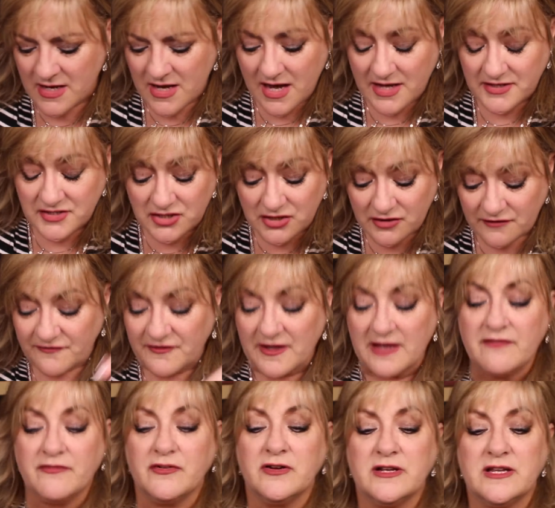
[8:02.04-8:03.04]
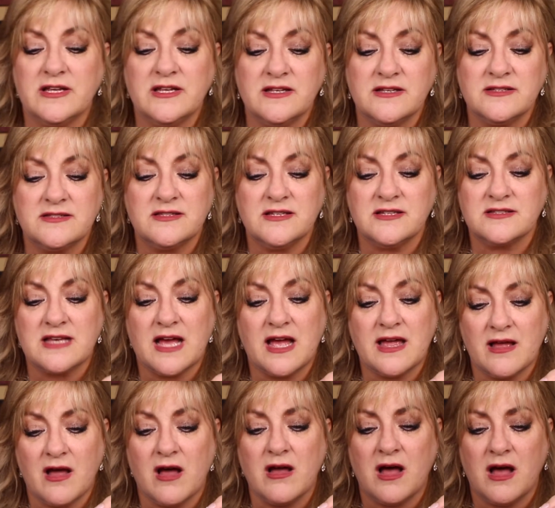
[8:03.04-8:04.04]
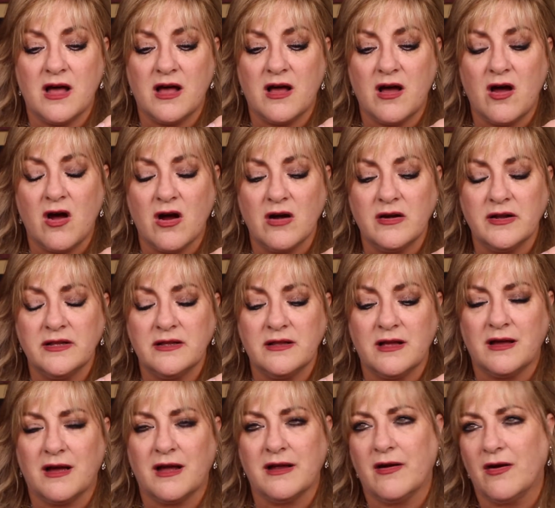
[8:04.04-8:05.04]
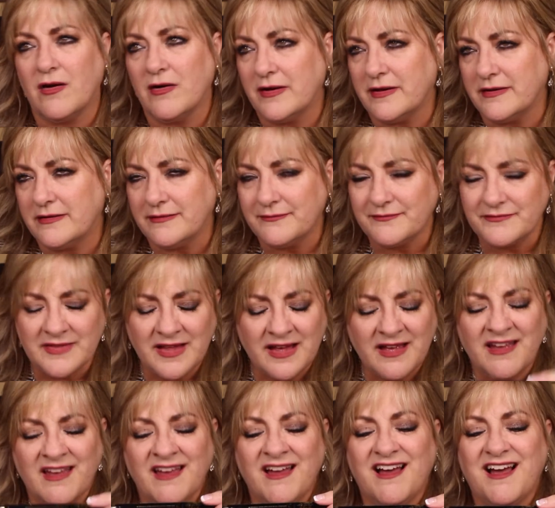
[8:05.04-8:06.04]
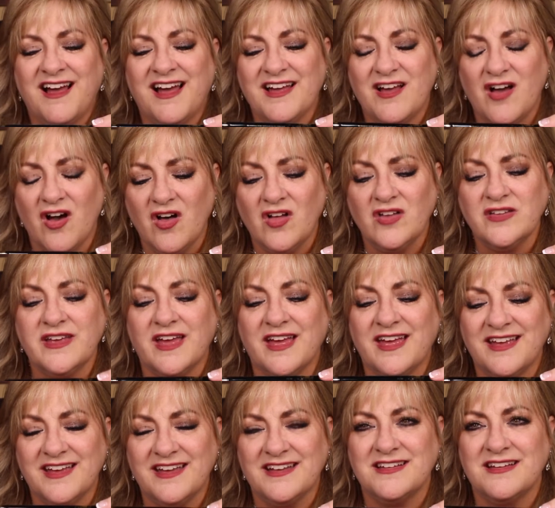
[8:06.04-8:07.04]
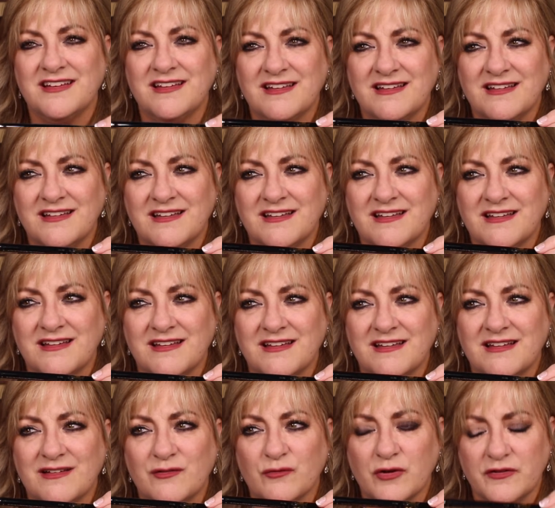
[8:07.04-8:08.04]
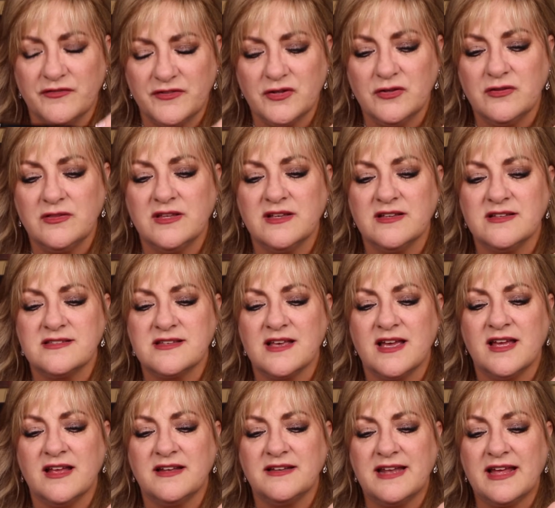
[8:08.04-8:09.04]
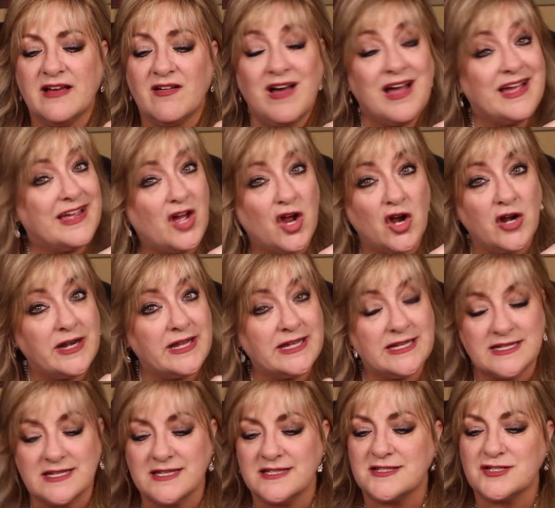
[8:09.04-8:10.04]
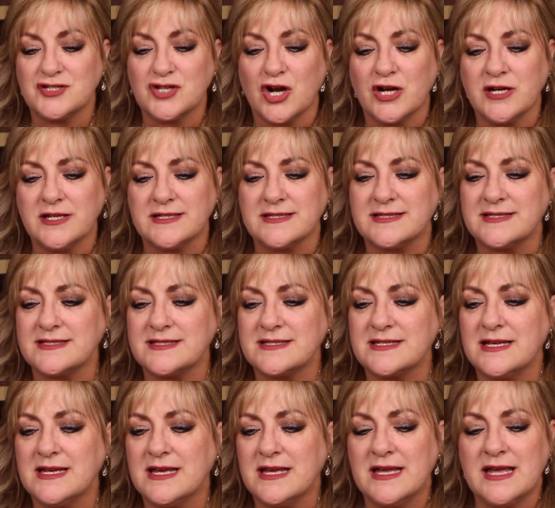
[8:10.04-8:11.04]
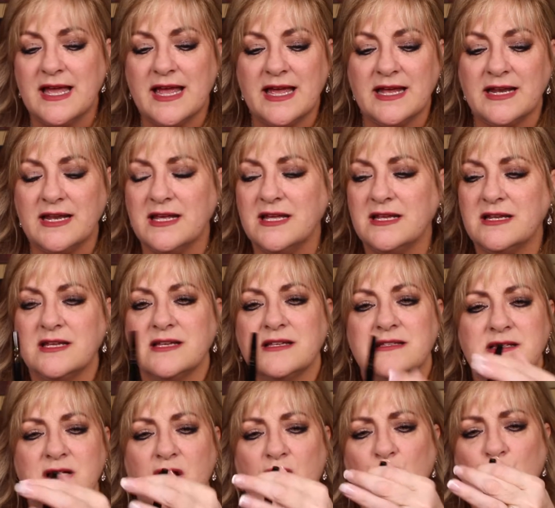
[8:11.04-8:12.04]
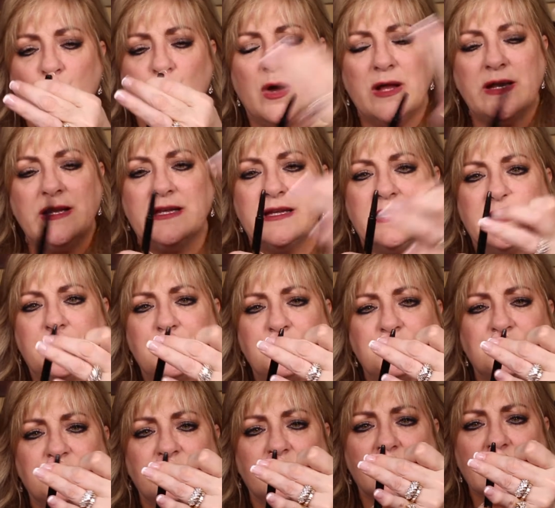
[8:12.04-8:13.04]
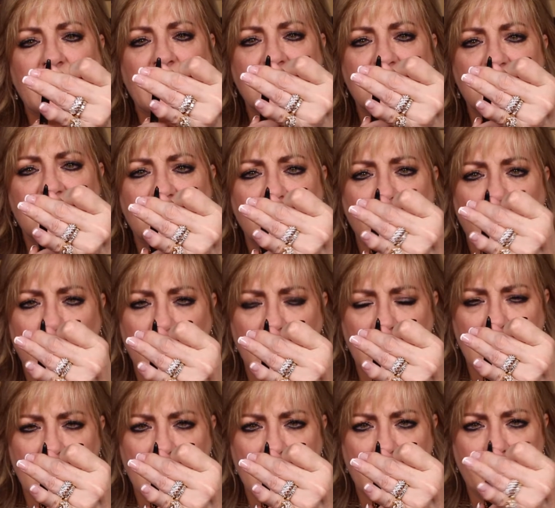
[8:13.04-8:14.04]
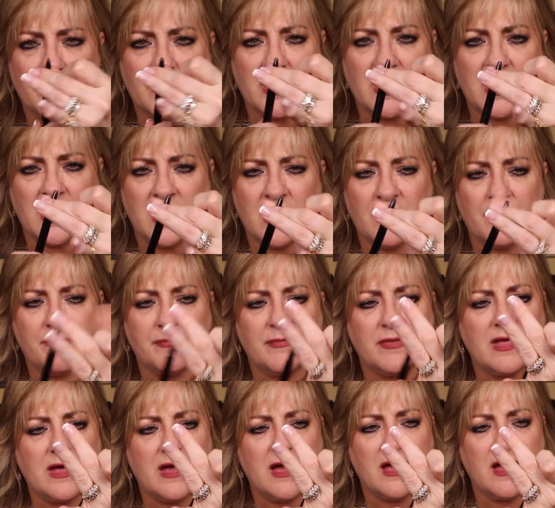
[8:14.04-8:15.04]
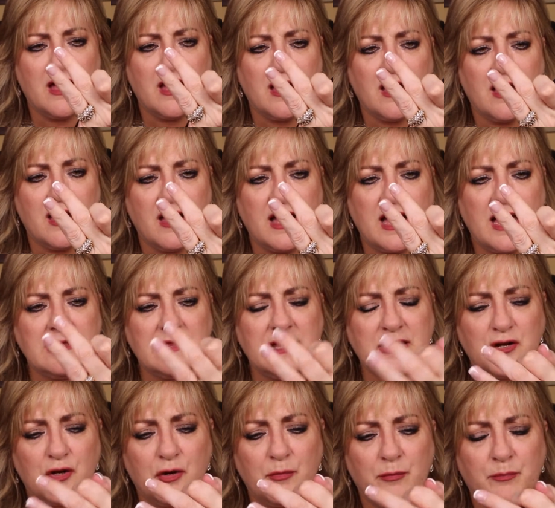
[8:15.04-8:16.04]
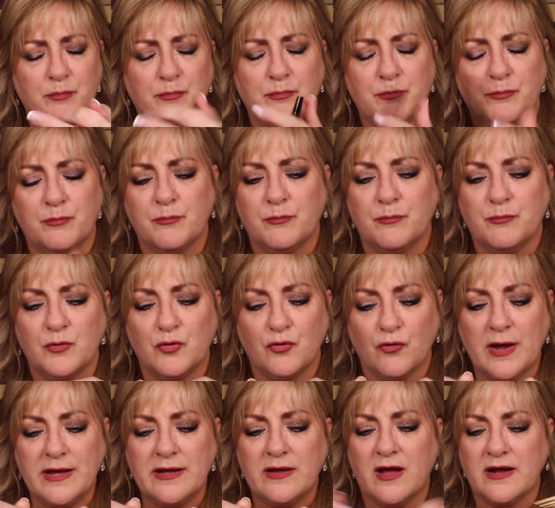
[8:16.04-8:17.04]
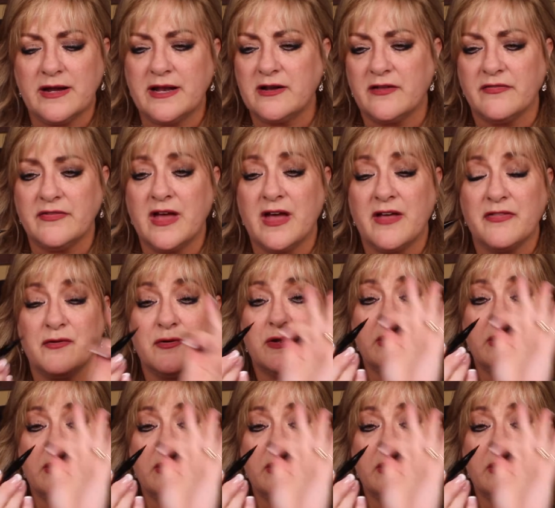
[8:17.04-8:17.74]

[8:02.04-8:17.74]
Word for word: A new favorite is this I uh, hearted, I hearted, I hauled and reviewed this and now I heart it. It's Tarteist and it is on one end scroll up um, eyeliner crayon and on the other